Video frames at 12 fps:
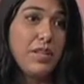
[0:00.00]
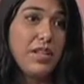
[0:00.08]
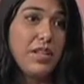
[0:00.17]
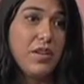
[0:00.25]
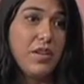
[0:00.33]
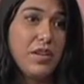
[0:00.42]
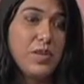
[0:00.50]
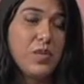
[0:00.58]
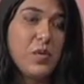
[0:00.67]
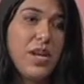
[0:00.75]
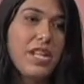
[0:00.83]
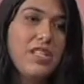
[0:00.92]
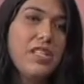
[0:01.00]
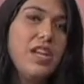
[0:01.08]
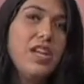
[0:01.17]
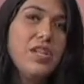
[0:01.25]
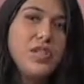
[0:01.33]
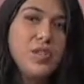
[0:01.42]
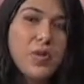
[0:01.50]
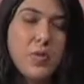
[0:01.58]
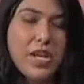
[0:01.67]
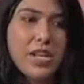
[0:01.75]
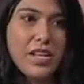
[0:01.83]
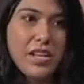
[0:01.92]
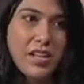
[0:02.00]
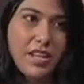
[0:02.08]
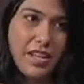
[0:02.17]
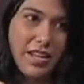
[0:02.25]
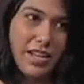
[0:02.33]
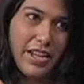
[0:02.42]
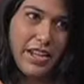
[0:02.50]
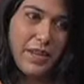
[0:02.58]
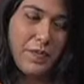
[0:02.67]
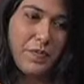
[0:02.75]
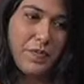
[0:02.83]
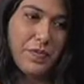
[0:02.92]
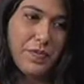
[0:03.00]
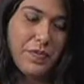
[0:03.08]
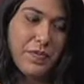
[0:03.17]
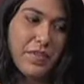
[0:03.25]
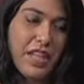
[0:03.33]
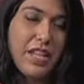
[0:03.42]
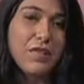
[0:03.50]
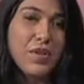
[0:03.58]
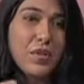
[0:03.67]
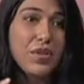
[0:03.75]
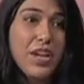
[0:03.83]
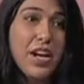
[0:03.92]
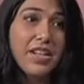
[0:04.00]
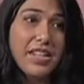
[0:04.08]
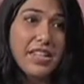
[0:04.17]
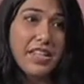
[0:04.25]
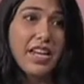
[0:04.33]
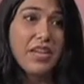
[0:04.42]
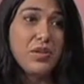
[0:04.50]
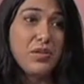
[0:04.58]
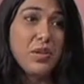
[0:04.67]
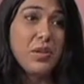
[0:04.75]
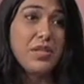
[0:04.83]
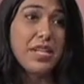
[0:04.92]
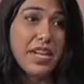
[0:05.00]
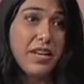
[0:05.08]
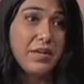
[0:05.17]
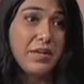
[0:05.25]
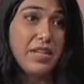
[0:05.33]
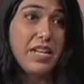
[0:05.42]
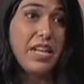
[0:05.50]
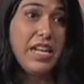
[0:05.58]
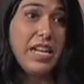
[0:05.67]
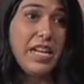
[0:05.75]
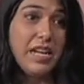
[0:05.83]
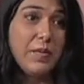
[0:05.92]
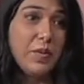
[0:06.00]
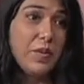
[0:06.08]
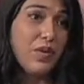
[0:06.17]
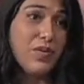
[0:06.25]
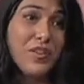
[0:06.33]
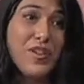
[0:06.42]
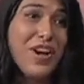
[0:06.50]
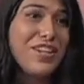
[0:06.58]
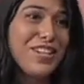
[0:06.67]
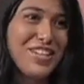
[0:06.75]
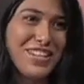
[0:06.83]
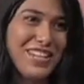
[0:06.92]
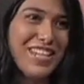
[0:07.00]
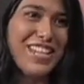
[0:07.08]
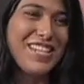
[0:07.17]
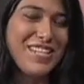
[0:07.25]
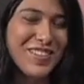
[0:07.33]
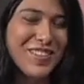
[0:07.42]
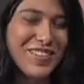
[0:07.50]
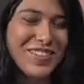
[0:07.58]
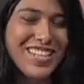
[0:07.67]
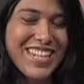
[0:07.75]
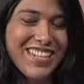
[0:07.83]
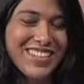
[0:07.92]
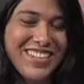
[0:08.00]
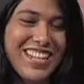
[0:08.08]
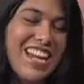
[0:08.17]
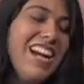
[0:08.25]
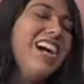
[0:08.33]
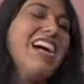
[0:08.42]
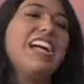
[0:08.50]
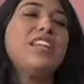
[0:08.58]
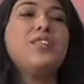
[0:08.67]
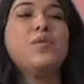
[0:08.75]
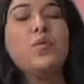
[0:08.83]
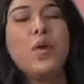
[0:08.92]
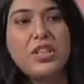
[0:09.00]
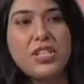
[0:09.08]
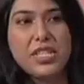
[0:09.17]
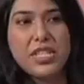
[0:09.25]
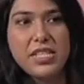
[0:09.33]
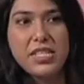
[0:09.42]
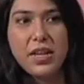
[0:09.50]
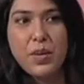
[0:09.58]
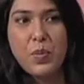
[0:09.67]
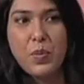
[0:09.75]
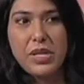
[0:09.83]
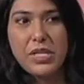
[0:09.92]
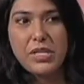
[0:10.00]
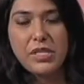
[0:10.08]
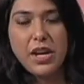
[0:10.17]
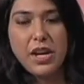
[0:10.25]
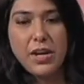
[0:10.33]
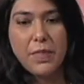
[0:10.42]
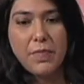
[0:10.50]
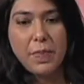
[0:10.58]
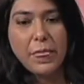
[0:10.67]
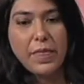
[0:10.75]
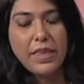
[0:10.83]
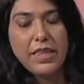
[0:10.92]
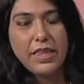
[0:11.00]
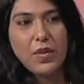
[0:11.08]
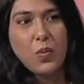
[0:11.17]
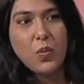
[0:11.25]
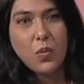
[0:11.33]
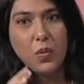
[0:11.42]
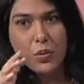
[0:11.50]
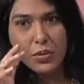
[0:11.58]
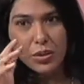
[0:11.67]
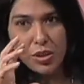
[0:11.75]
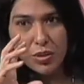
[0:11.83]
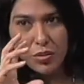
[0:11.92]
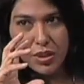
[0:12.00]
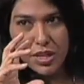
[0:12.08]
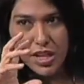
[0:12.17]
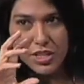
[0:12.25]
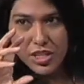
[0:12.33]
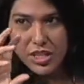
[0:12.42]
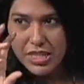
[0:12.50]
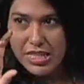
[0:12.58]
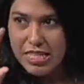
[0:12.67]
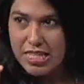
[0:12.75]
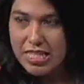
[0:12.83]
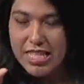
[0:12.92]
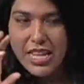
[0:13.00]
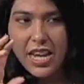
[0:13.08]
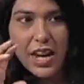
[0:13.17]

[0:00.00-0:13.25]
mm-hmm. in all these ways. So when, um, if you're Yaqui and you go down, um, or if you're not Yaqui and you go down and you watch these ceremonies, um, you can actually see